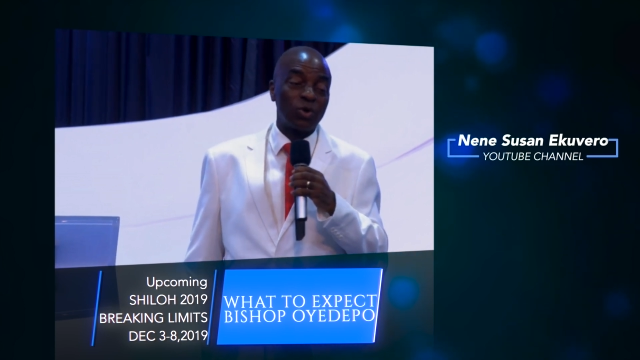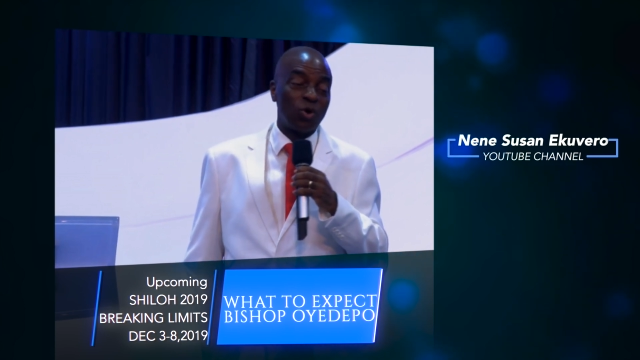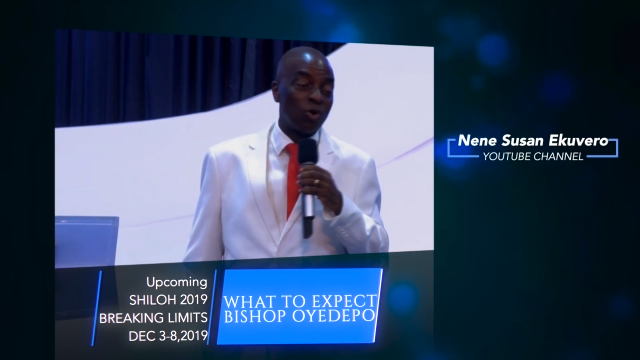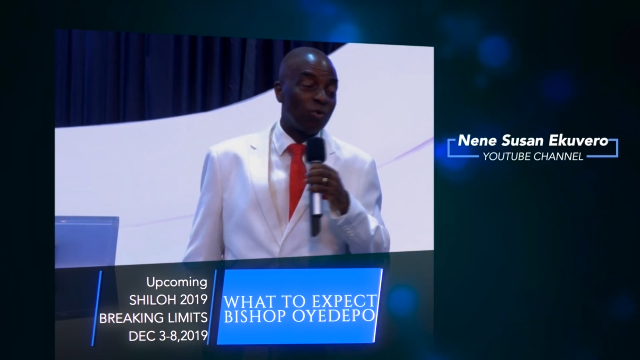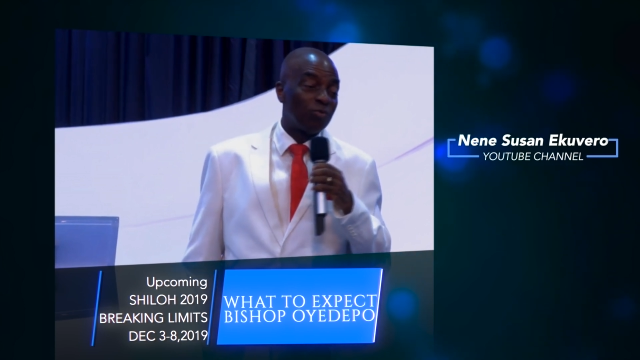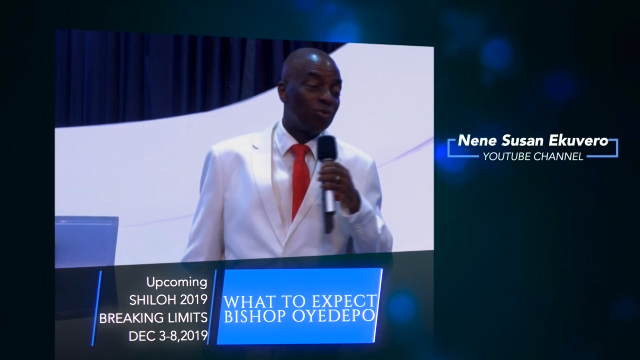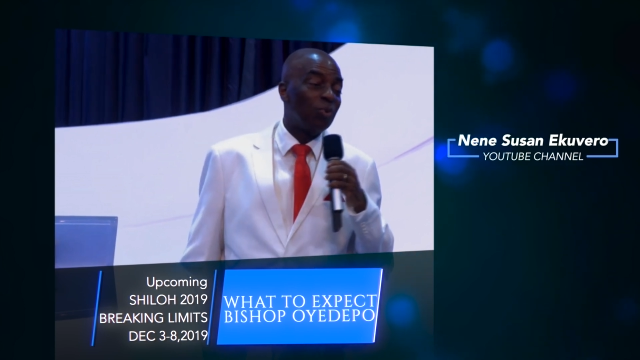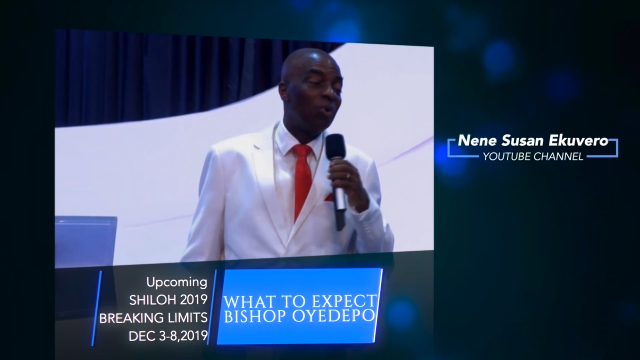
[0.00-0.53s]

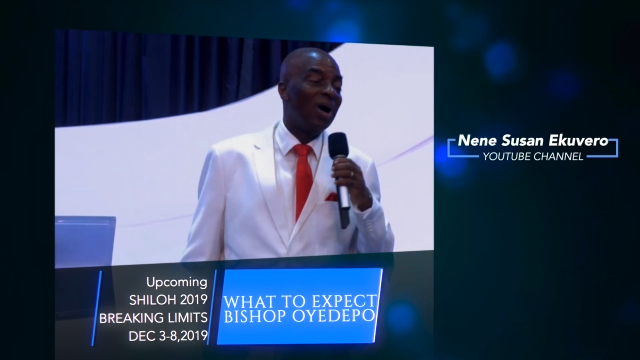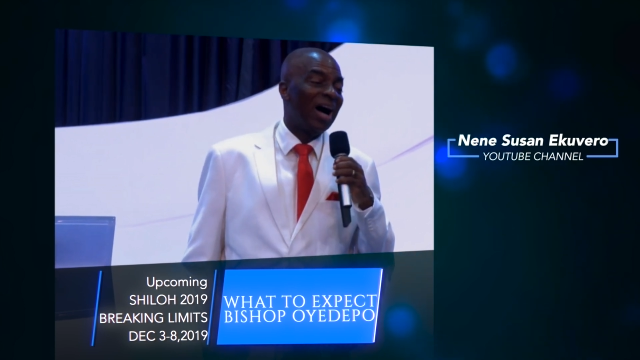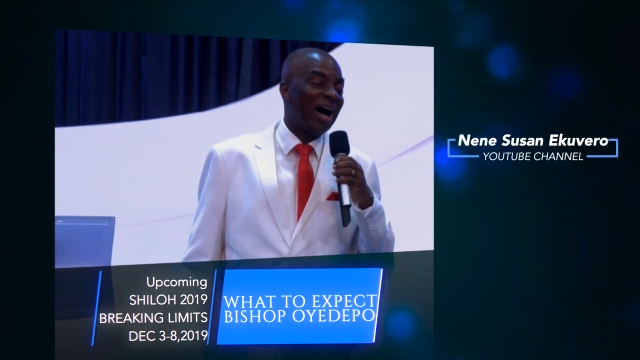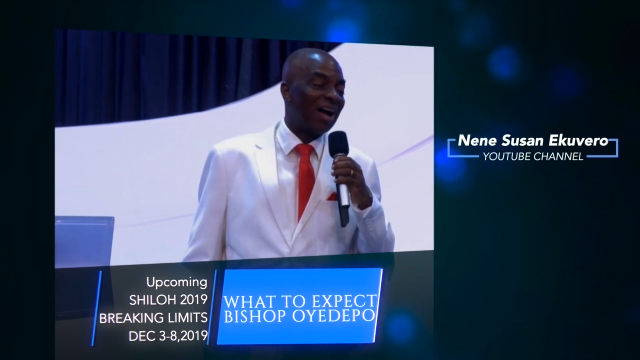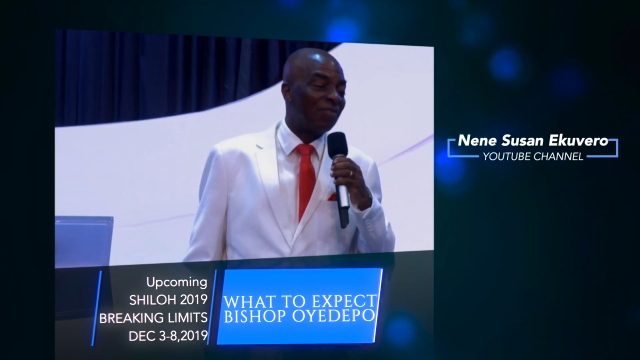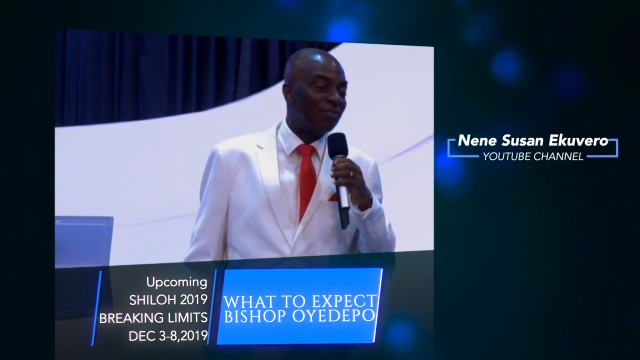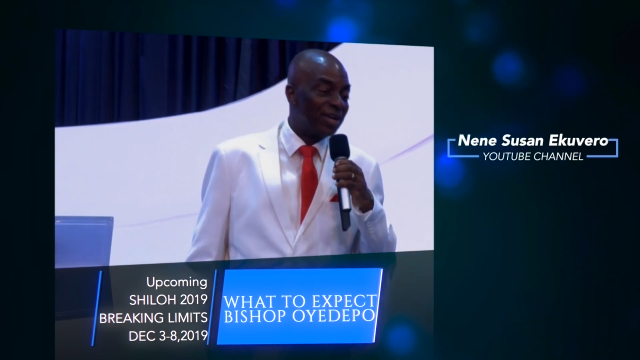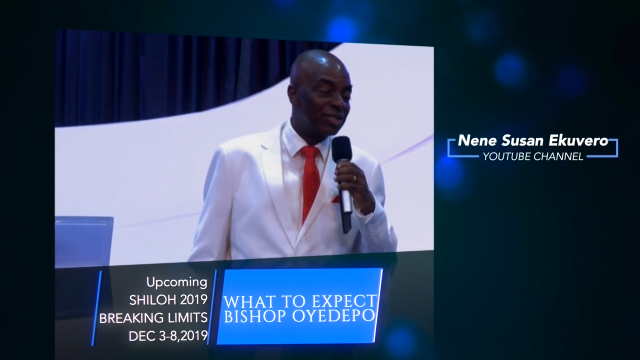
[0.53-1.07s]
colorful
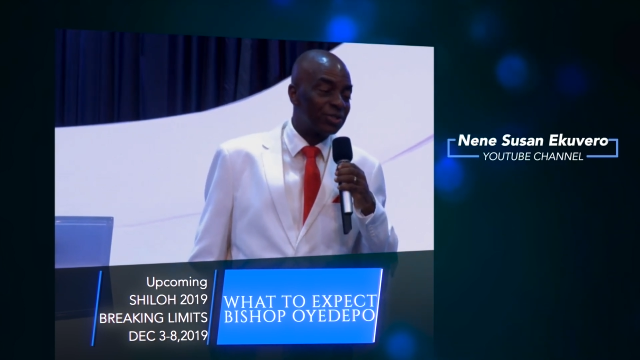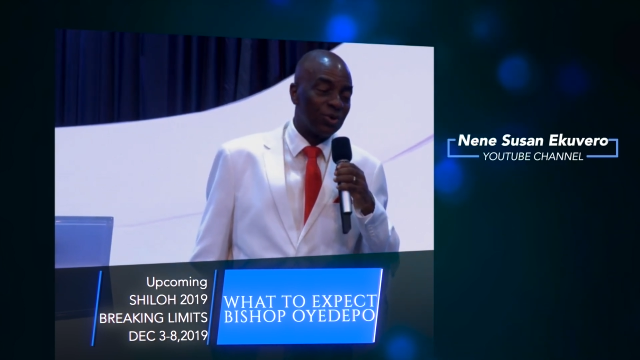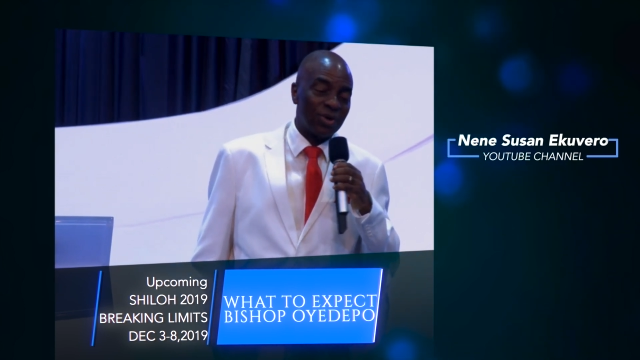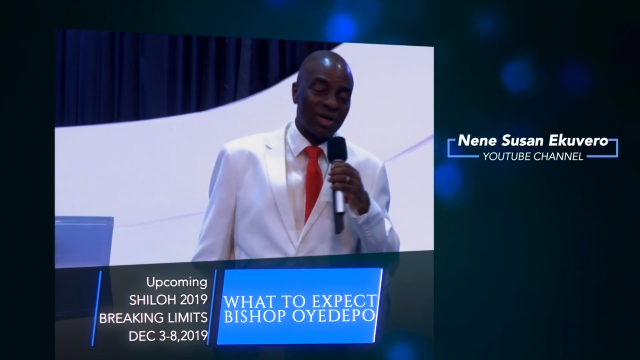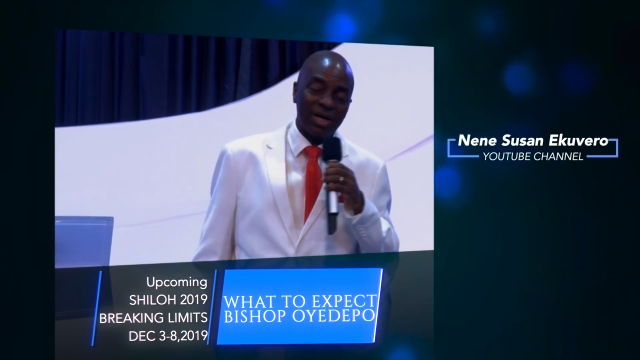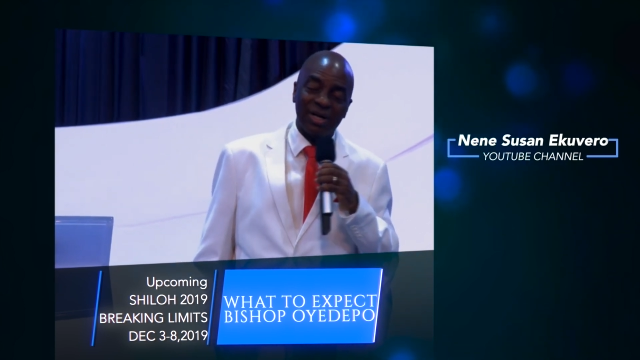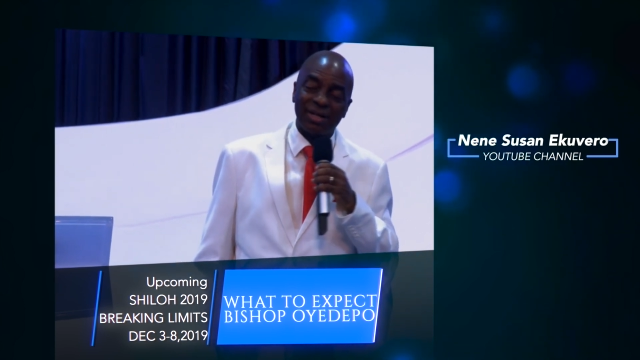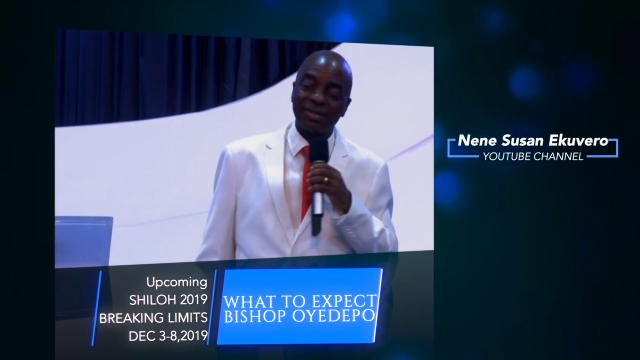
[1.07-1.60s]
adventure on earth.